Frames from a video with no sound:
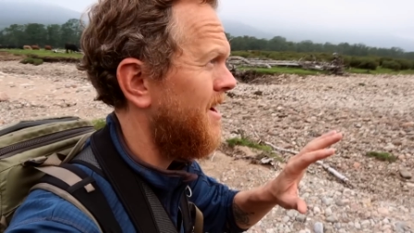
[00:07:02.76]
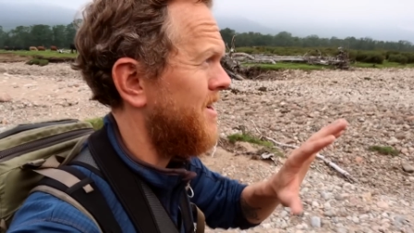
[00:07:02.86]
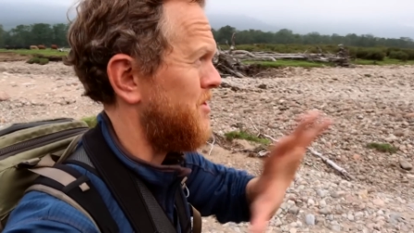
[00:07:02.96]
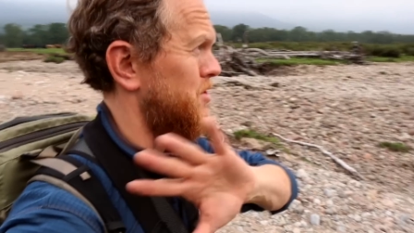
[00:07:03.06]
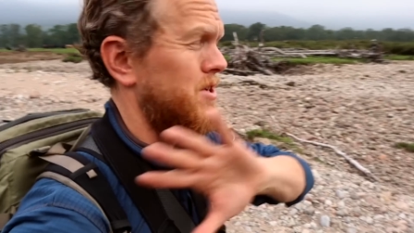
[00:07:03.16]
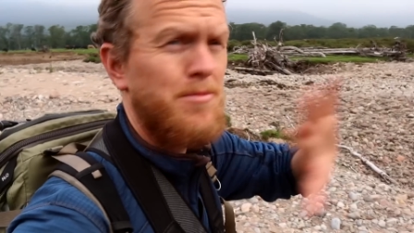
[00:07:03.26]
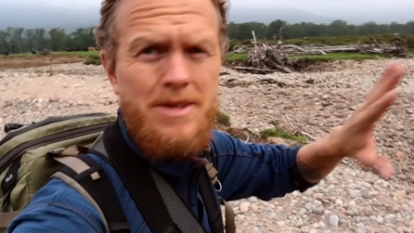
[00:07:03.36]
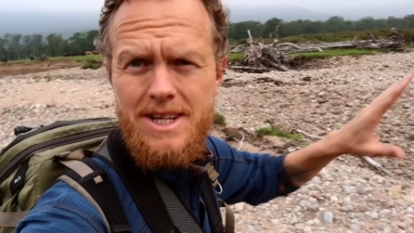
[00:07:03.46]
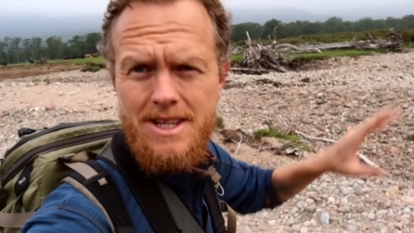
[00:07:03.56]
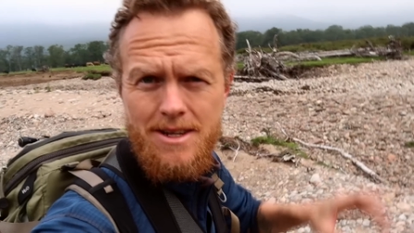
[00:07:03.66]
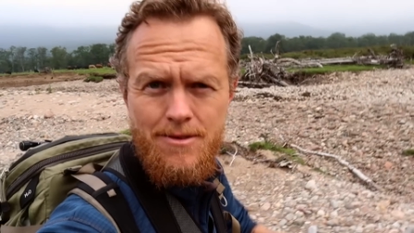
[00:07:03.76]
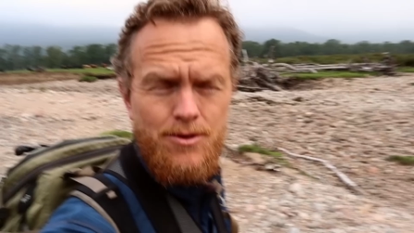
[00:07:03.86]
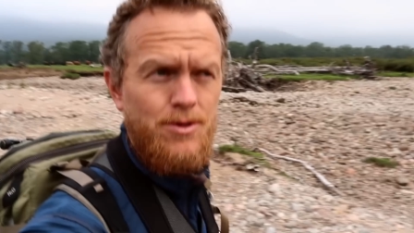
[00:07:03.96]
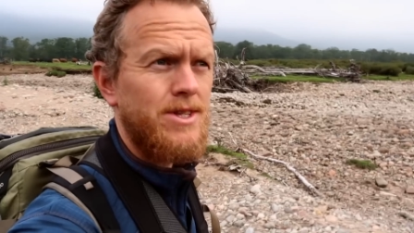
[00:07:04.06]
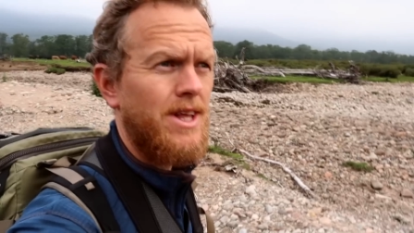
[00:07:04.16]
it's just completely
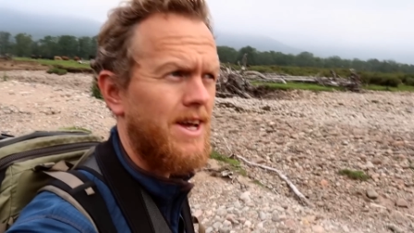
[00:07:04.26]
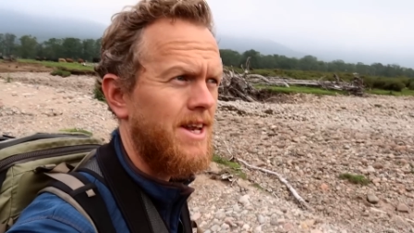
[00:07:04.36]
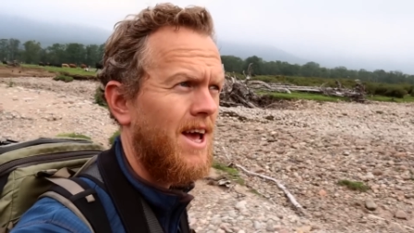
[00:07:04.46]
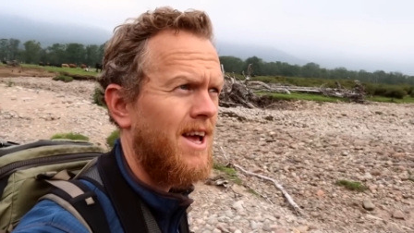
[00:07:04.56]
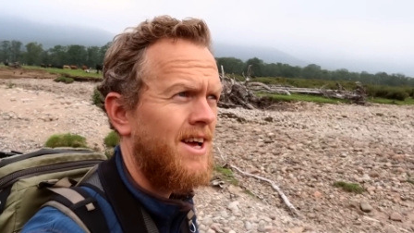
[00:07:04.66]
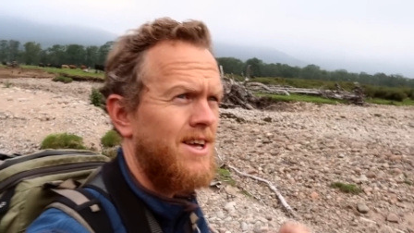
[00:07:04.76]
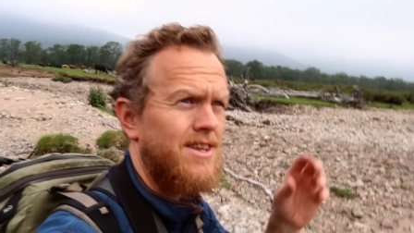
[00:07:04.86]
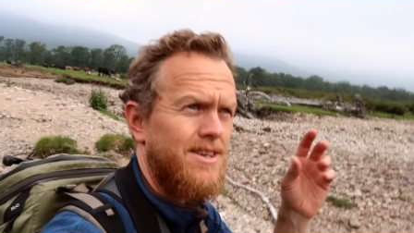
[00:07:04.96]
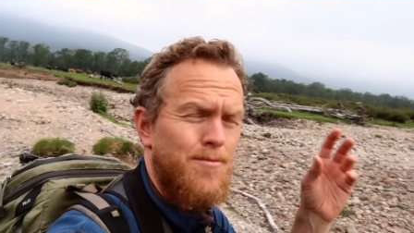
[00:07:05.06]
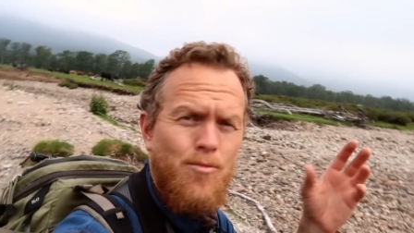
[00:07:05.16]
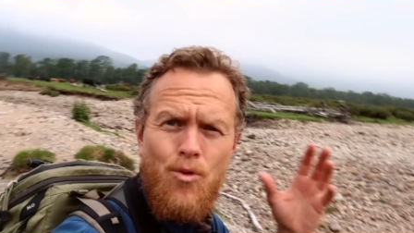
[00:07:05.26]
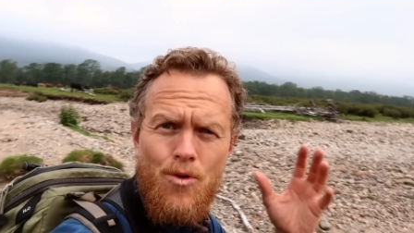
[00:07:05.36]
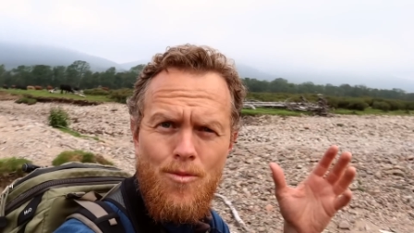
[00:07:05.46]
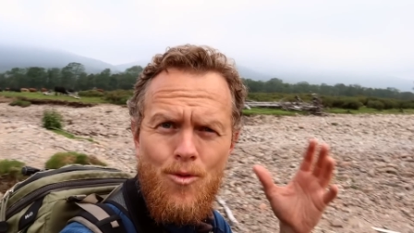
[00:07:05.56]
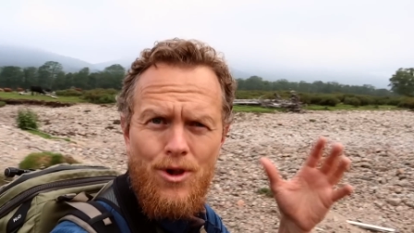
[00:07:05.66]
diffuse light, to
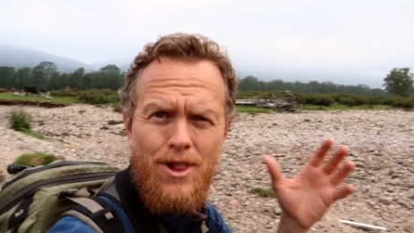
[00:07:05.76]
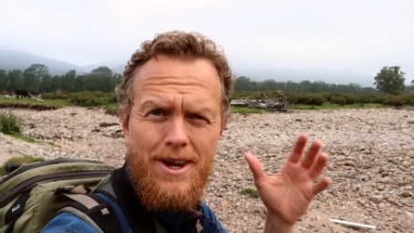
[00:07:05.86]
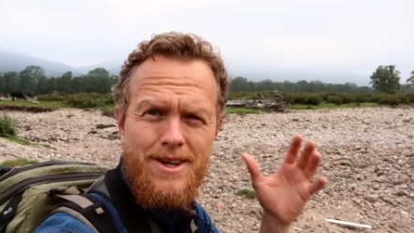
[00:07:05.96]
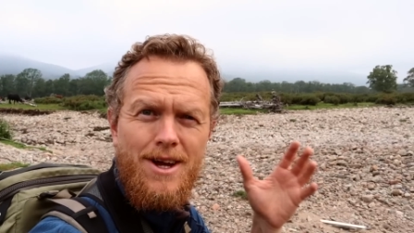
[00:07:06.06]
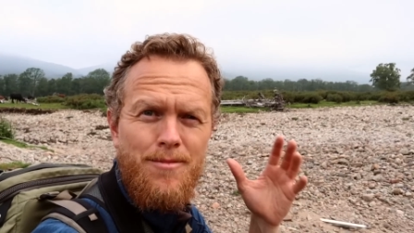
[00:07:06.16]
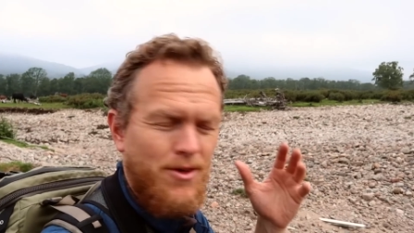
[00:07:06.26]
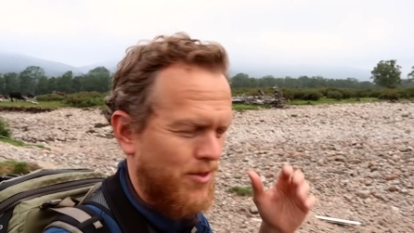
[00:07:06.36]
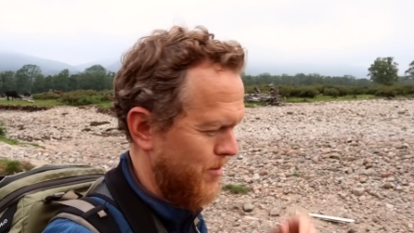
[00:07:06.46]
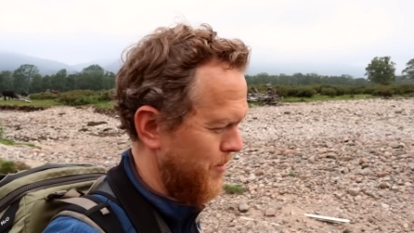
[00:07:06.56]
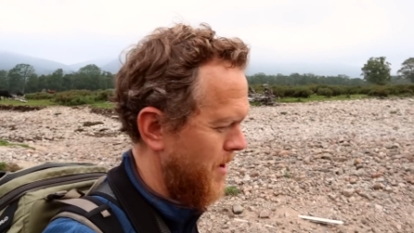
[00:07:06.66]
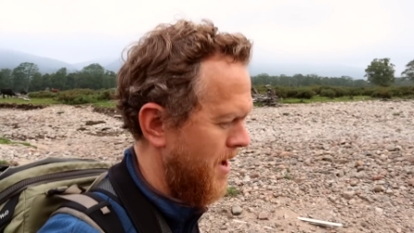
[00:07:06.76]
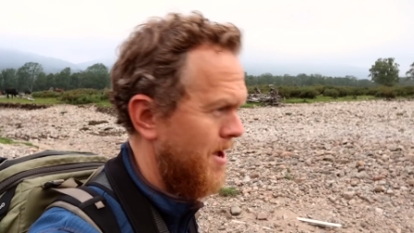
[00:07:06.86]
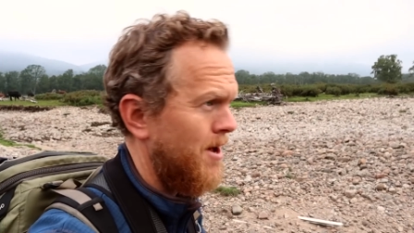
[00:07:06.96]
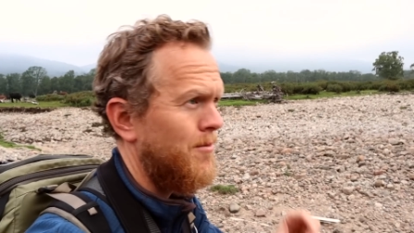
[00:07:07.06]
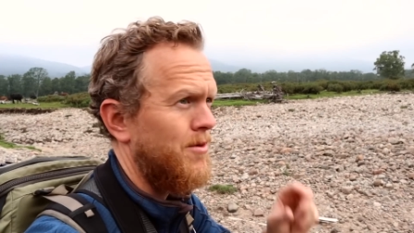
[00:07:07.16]
more and more light coming through.
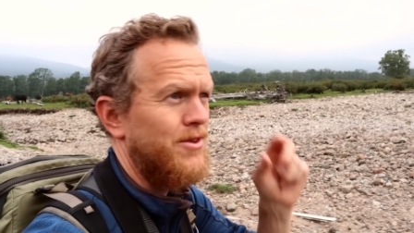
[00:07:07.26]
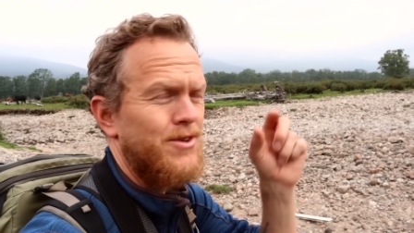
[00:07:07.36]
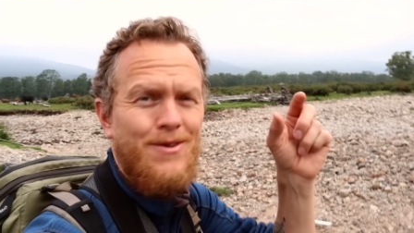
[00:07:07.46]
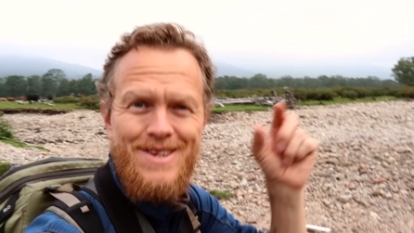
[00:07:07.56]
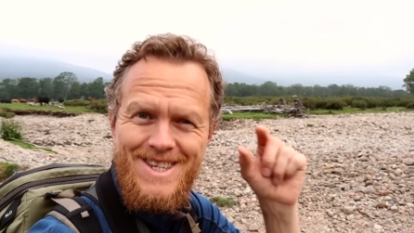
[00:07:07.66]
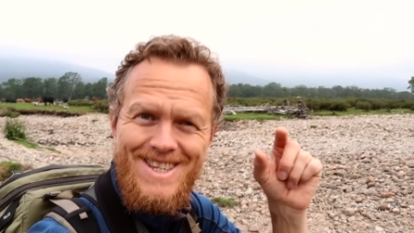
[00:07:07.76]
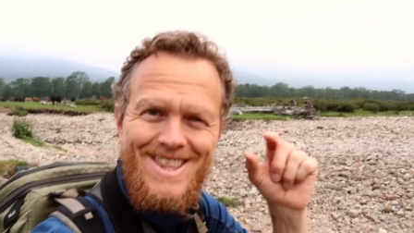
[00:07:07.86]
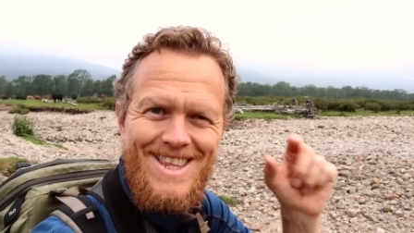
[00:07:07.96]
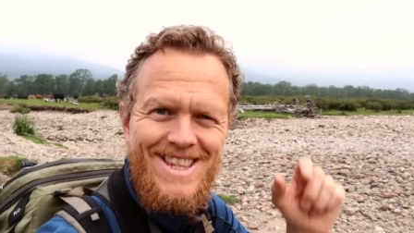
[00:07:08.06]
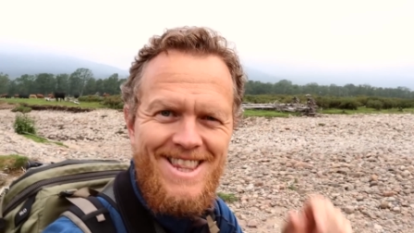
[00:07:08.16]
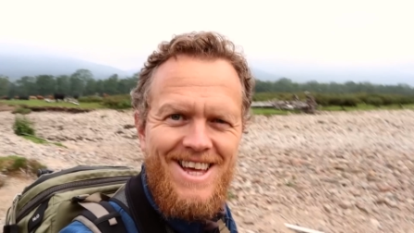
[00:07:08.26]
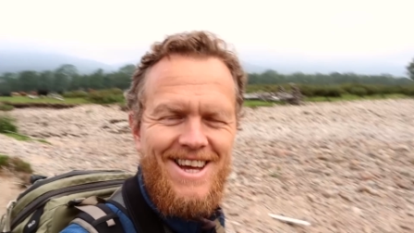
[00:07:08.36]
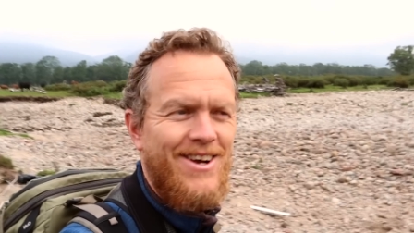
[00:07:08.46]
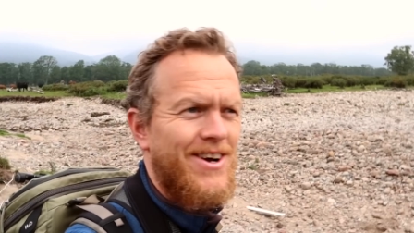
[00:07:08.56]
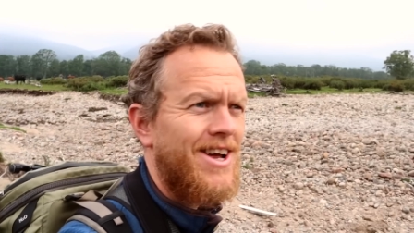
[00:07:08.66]
But there's always this thin
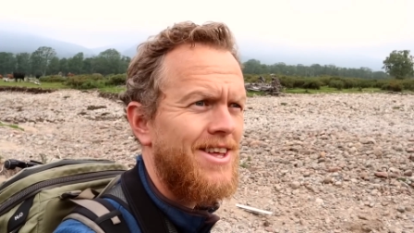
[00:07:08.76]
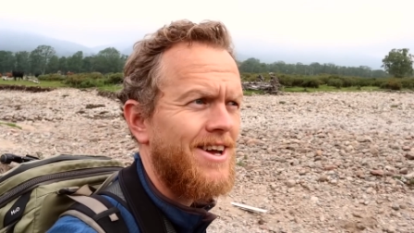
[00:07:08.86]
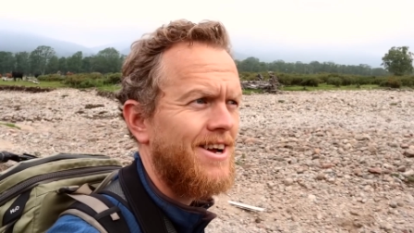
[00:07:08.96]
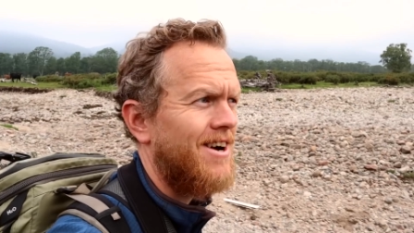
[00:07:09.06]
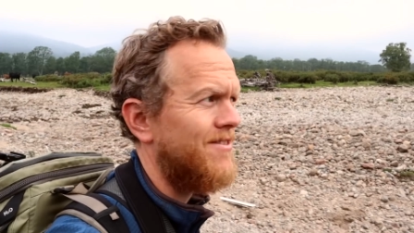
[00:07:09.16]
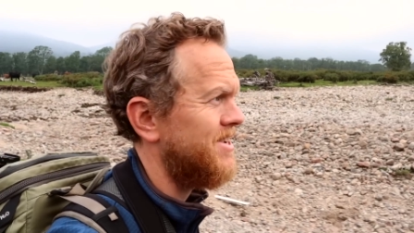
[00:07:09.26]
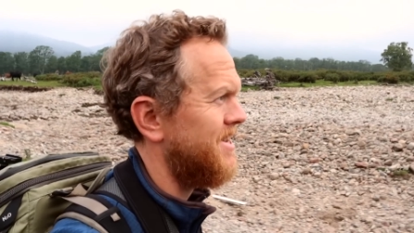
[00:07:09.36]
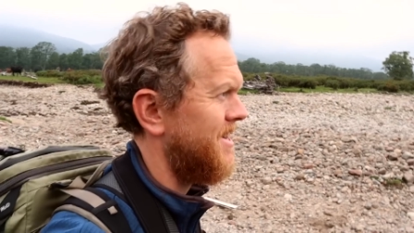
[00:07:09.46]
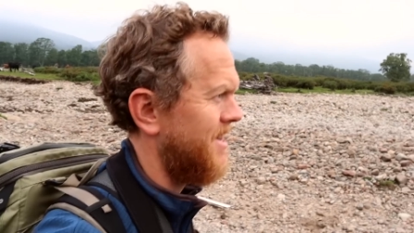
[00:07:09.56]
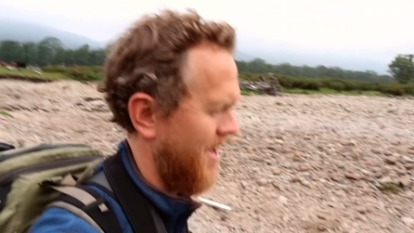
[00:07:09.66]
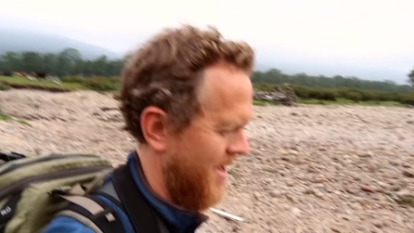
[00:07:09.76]
layer that covers it.